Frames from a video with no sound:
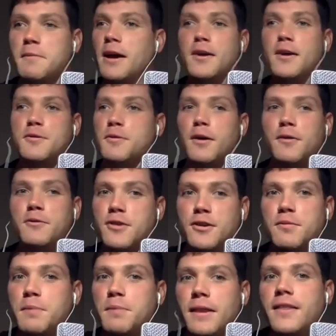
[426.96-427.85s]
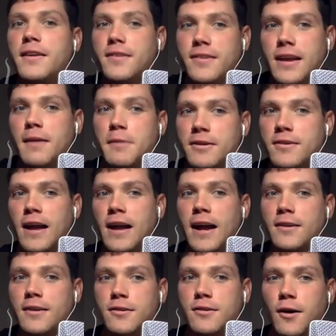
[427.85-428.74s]
may as well have just been the same
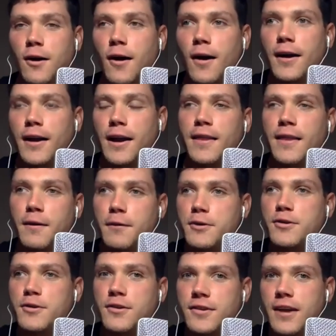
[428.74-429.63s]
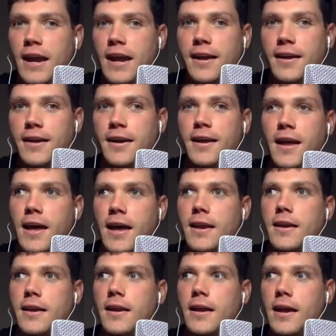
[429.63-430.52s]
exact song, and they would just take it,
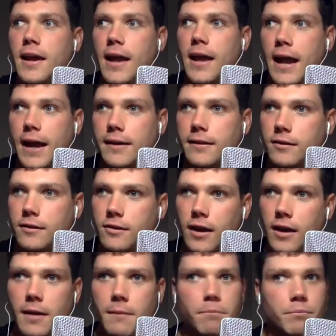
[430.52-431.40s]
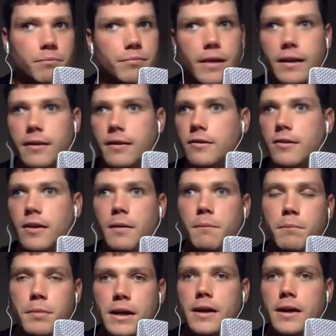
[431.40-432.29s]
and it had the same
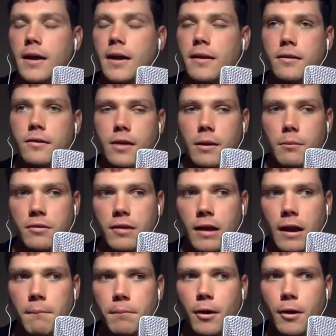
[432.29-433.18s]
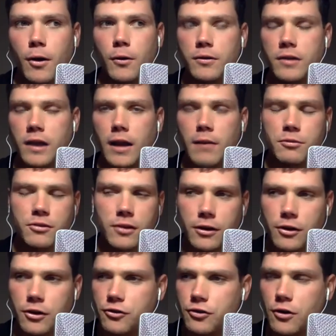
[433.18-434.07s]
beat, had the same tempo, time
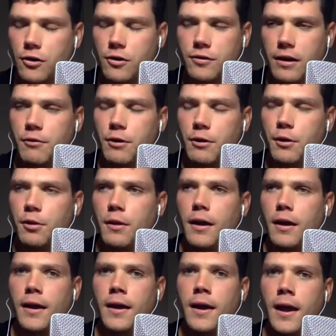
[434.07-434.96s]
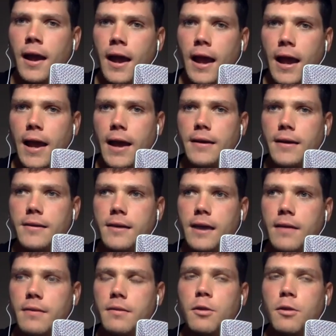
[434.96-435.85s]
signatures, everything, and
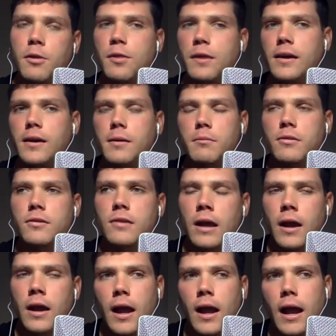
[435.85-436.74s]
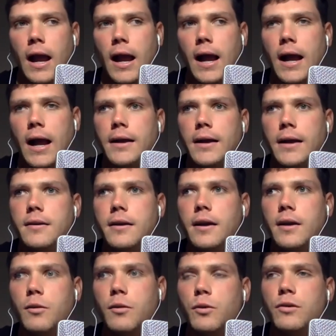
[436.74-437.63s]
the themes. And
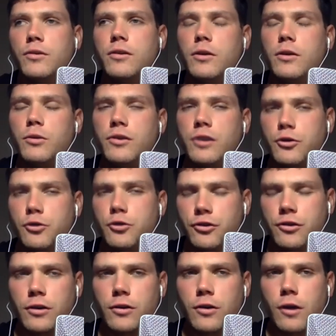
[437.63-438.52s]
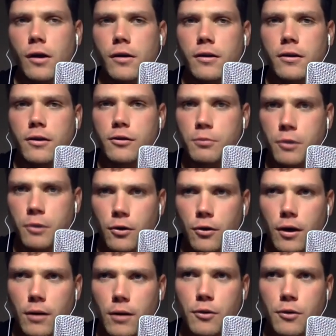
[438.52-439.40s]
it was interesting talking to this
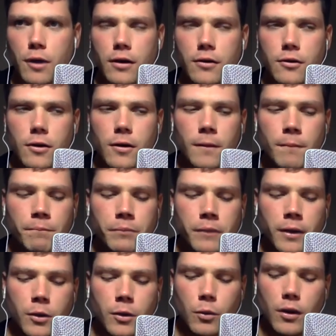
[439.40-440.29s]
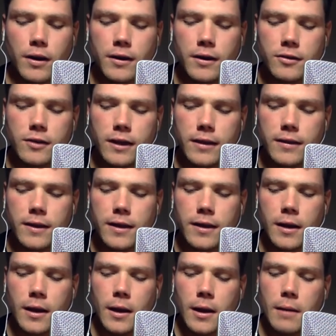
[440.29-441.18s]
program director where he said
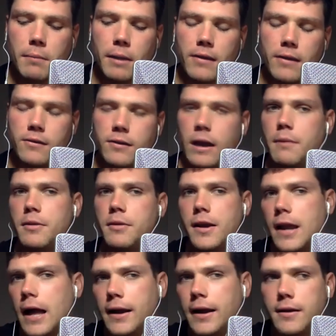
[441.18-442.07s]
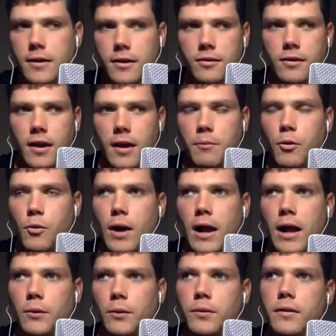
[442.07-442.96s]
that by the time the 90s came
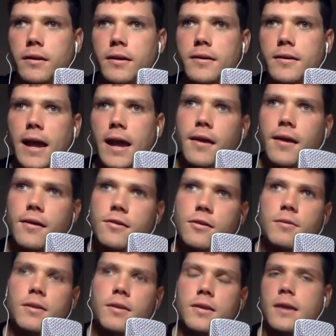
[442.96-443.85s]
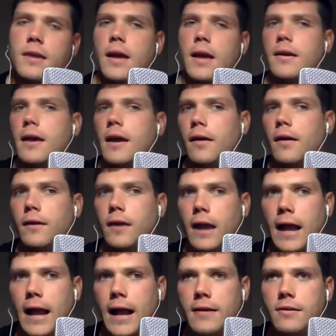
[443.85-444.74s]
around, the days of the 10-gallon
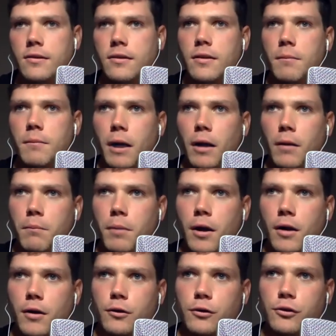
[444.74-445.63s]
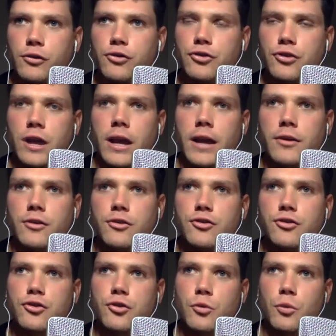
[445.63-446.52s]
hats and the belt buckles
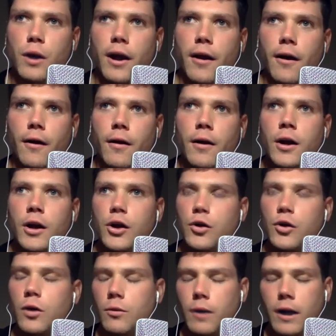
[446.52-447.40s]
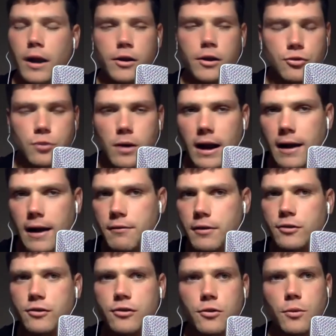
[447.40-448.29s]
changed to where you had Randy
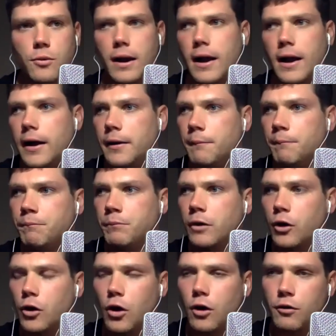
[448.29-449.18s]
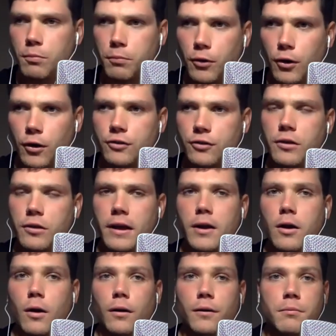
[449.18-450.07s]
Travis, you had Garth Brooks, they
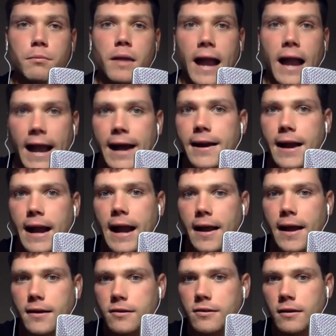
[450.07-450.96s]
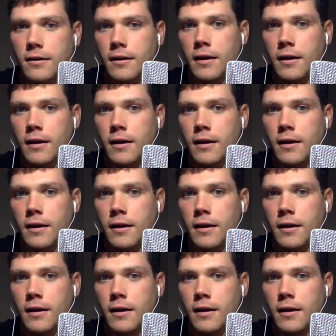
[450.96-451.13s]
called them the hat acts.